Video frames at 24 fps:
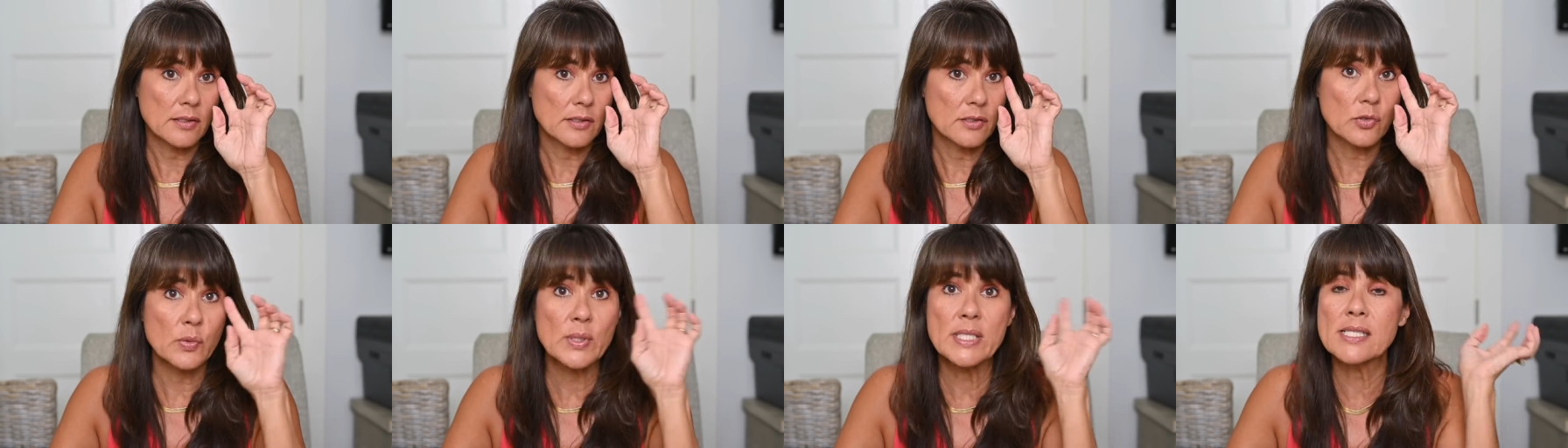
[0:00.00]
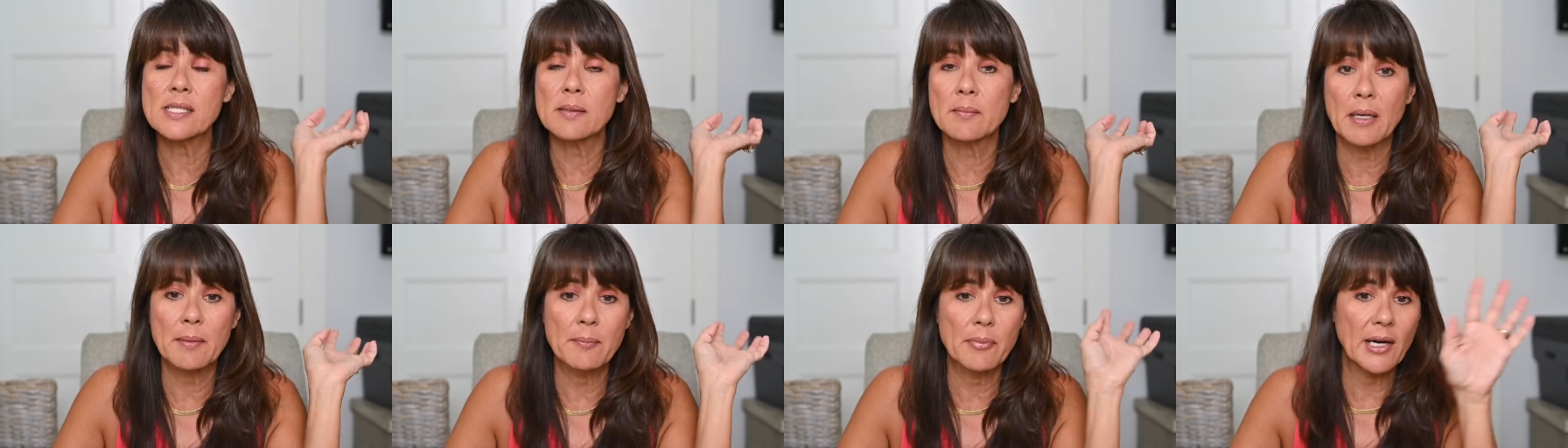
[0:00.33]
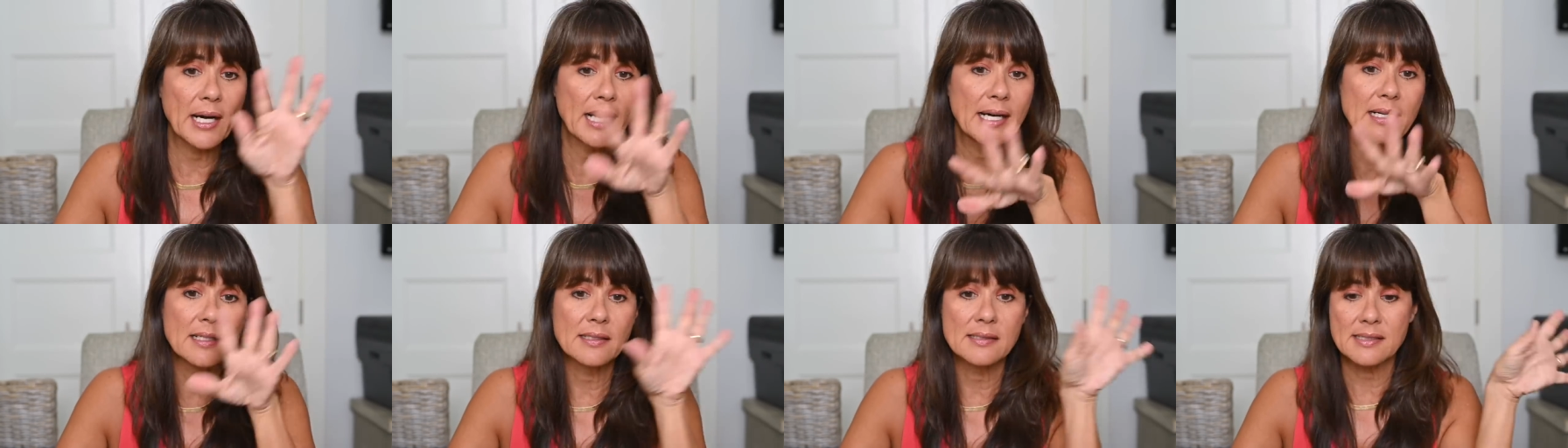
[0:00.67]
tweezing my
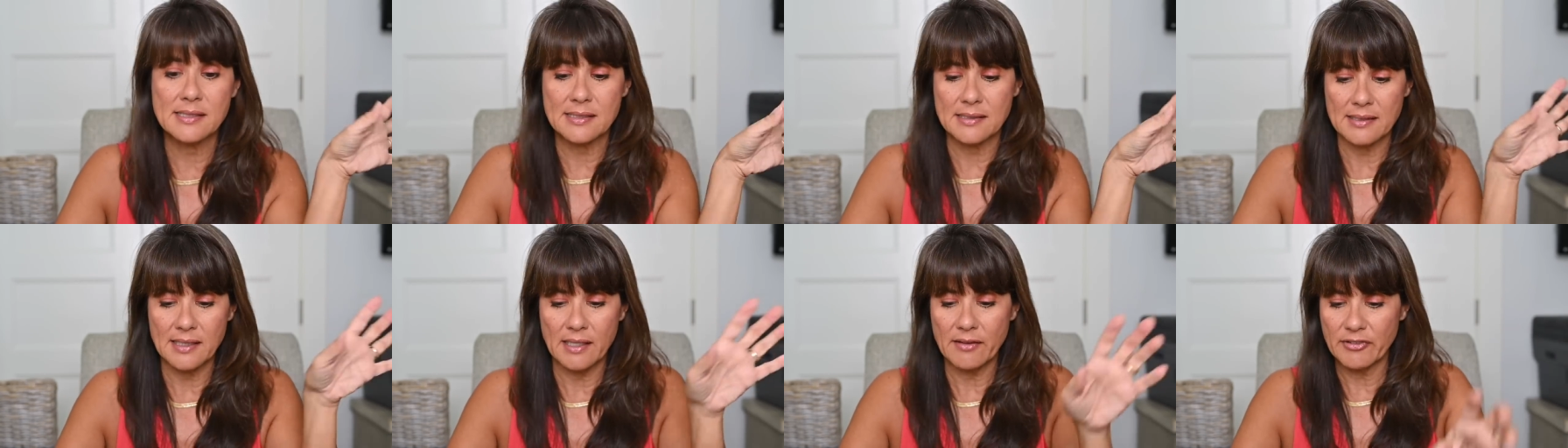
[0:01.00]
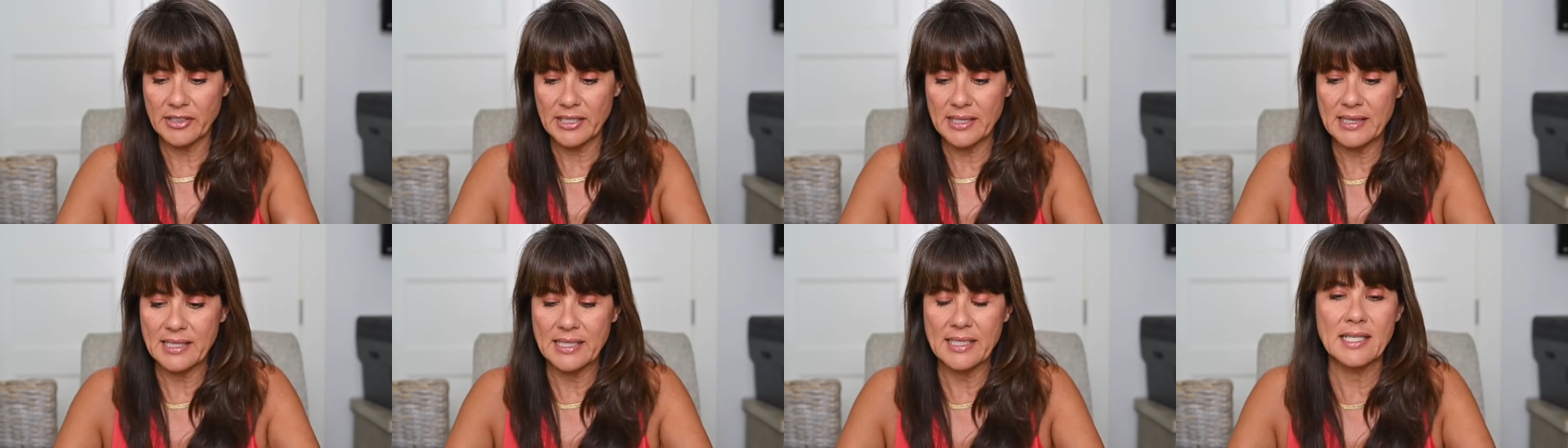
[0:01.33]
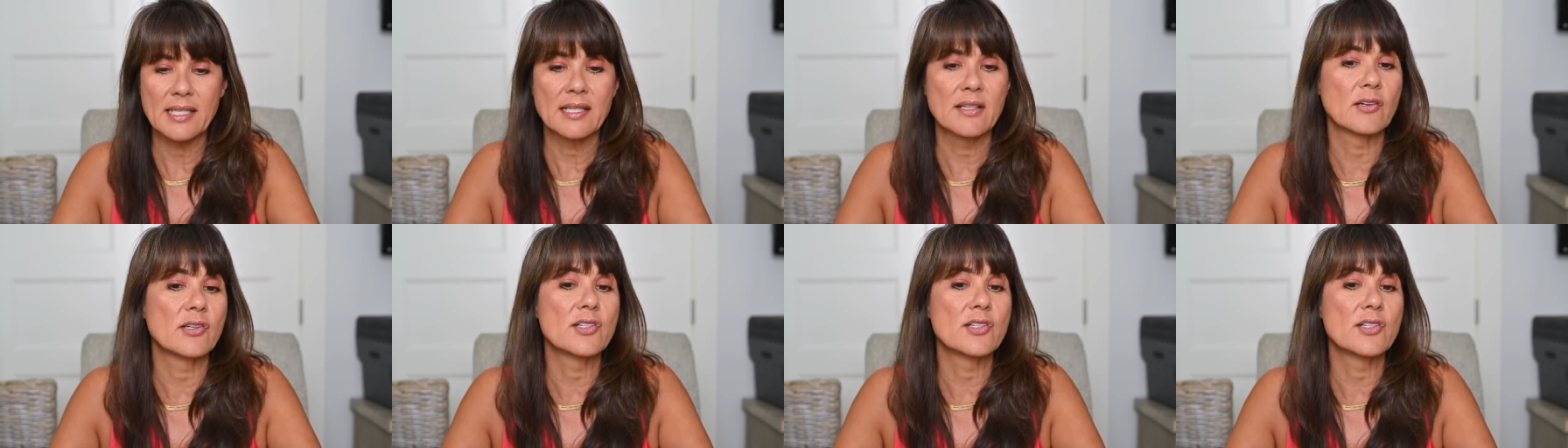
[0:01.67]
brows, everything,